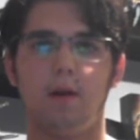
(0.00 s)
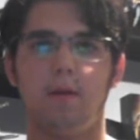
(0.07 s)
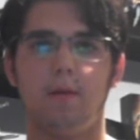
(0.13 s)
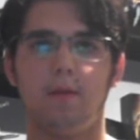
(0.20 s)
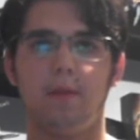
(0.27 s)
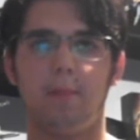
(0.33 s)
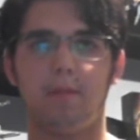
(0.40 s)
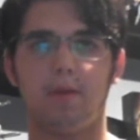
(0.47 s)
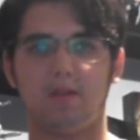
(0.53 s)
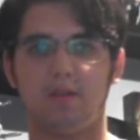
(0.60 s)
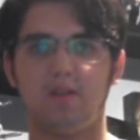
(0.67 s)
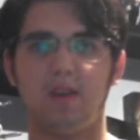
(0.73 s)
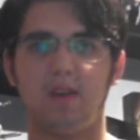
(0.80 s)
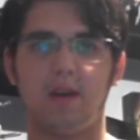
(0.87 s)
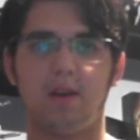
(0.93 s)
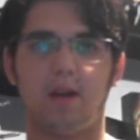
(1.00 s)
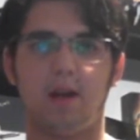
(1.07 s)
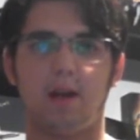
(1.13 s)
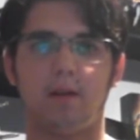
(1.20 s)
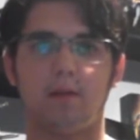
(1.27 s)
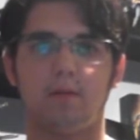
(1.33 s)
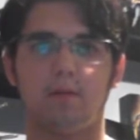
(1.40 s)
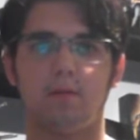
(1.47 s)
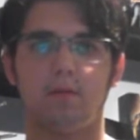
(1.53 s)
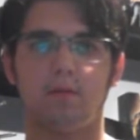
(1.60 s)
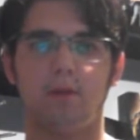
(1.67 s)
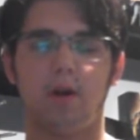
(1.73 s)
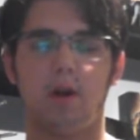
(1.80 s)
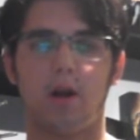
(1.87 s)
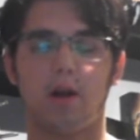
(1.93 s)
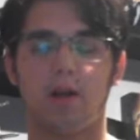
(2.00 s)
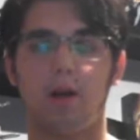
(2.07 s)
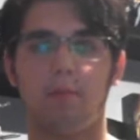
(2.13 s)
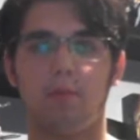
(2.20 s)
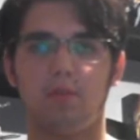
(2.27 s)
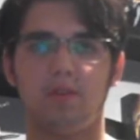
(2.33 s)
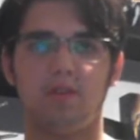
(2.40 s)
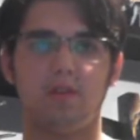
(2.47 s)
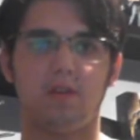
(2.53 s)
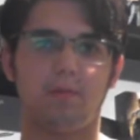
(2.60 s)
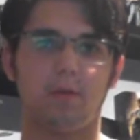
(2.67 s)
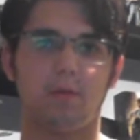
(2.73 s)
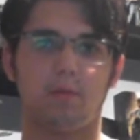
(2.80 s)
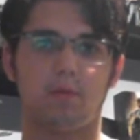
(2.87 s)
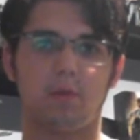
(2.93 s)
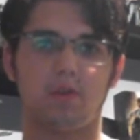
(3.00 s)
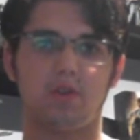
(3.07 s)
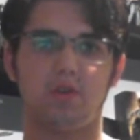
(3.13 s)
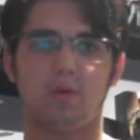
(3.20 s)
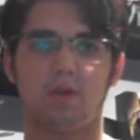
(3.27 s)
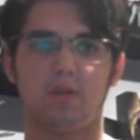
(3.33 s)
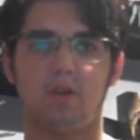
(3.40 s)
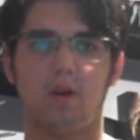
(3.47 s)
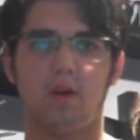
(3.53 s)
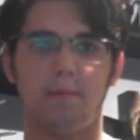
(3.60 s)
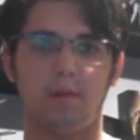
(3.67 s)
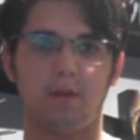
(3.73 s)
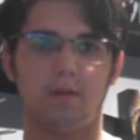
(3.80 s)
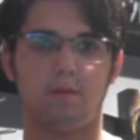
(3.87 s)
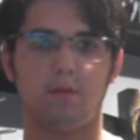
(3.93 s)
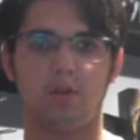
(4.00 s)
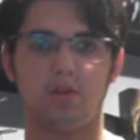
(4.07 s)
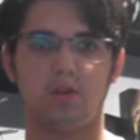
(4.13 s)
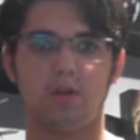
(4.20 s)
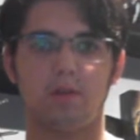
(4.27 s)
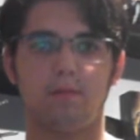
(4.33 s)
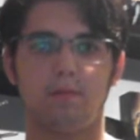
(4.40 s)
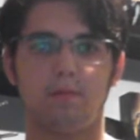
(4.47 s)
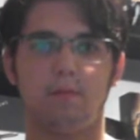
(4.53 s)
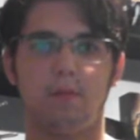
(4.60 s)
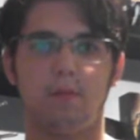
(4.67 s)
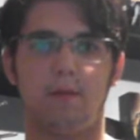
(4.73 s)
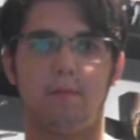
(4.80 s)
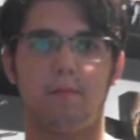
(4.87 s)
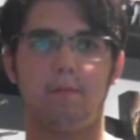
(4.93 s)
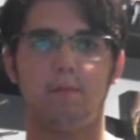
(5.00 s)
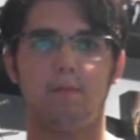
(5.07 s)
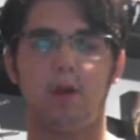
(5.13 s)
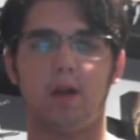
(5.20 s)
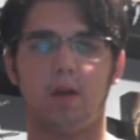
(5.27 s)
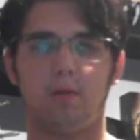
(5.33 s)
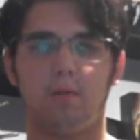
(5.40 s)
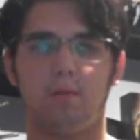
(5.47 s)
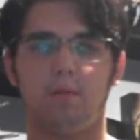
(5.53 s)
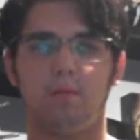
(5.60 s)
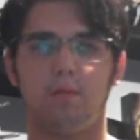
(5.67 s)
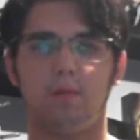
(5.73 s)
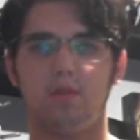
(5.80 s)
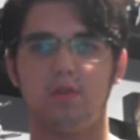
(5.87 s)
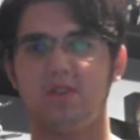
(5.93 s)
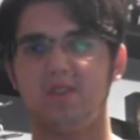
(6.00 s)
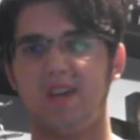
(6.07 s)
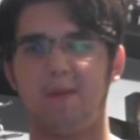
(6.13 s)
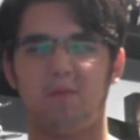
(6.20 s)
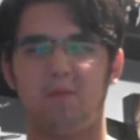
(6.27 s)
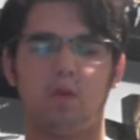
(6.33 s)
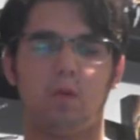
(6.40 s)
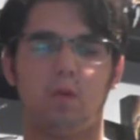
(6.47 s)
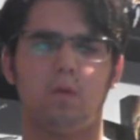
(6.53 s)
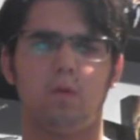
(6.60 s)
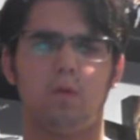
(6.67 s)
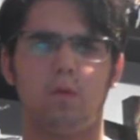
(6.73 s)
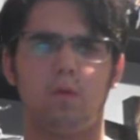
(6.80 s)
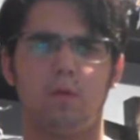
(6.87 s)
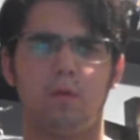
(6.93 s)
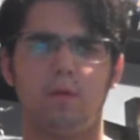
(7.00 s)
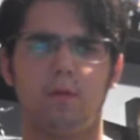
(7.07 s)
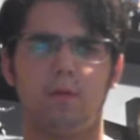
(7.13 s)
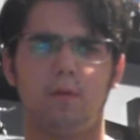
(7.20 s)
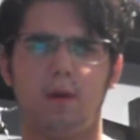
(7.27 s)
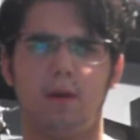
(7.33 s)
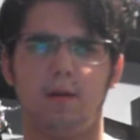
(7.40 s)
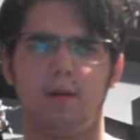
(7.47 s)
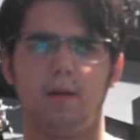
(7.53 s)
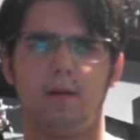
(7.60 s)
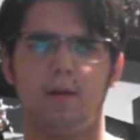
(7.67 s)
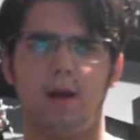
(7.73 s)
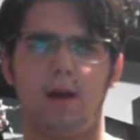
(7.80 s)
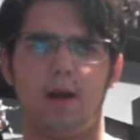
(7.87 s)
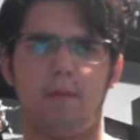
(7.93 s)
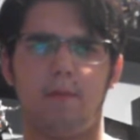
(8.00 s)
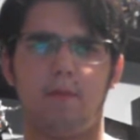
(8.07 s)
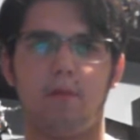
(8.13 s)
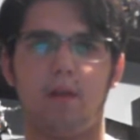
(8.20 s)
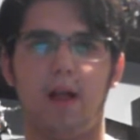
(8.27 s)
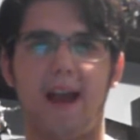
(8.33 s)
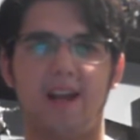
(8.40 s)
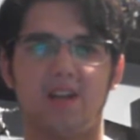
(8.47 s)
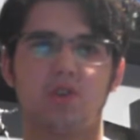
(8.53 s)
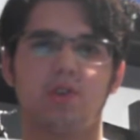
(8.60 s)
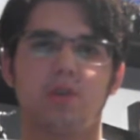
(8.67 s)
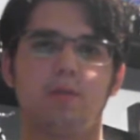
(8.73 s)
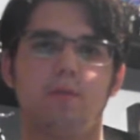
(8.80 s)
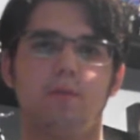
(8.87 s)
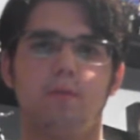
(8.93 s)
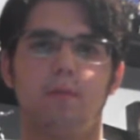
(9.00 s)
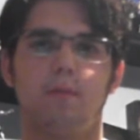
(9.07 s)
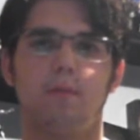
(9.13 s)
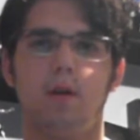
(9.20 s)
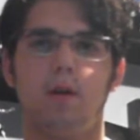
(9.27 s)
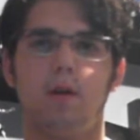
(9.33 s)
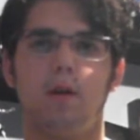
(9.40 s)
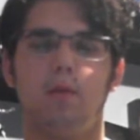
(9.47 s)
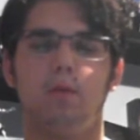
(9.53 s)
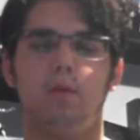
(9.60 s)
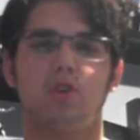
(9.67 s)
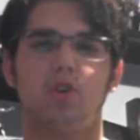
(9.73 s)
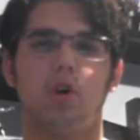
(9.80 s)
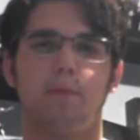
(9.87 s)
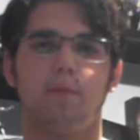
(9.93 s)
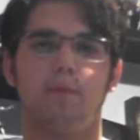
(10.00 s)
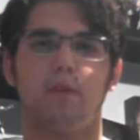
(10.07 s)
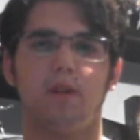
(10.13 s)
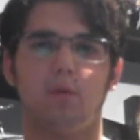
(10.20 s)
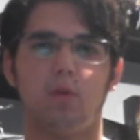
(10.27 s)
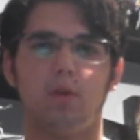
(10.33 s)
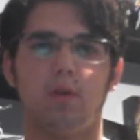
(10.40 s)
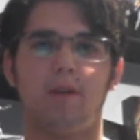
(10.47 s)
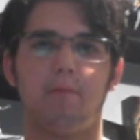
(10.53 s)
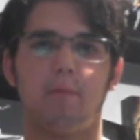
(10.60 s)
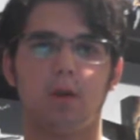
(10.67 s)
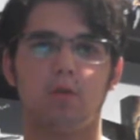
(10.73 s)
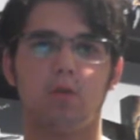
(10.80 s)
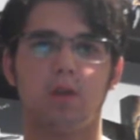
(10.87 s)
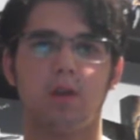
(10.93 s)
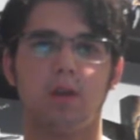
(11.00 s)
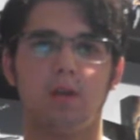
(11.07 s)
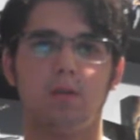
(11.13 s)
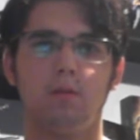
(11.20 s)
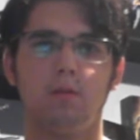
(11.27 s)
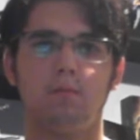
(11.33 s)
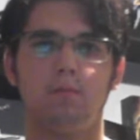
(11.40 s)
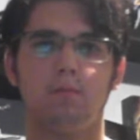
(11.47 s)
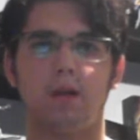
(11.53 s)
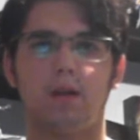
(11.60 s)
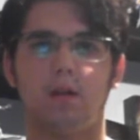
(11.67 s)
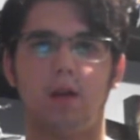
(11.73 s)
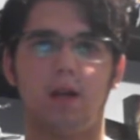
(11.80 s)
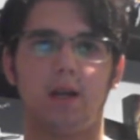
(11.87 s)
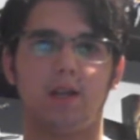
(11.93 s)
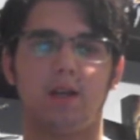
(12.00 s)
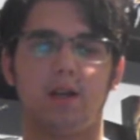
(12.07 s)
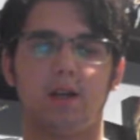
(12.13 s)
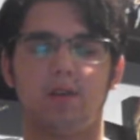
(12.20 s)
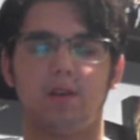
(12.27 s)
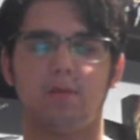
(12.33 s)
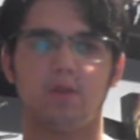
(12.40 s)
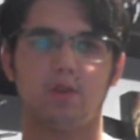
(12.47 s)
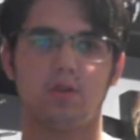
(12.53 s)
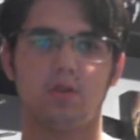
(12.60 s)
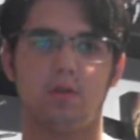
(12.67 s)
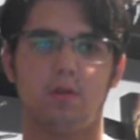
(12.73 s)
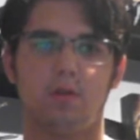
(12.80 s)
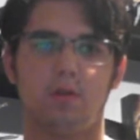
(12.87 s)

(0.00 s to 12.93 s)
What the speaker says: That being said, I there are a couple DC films which do excite me in the future, like Shazam 2 or The Flash, which hopefully will have Michael Keaton, but I can't say for sure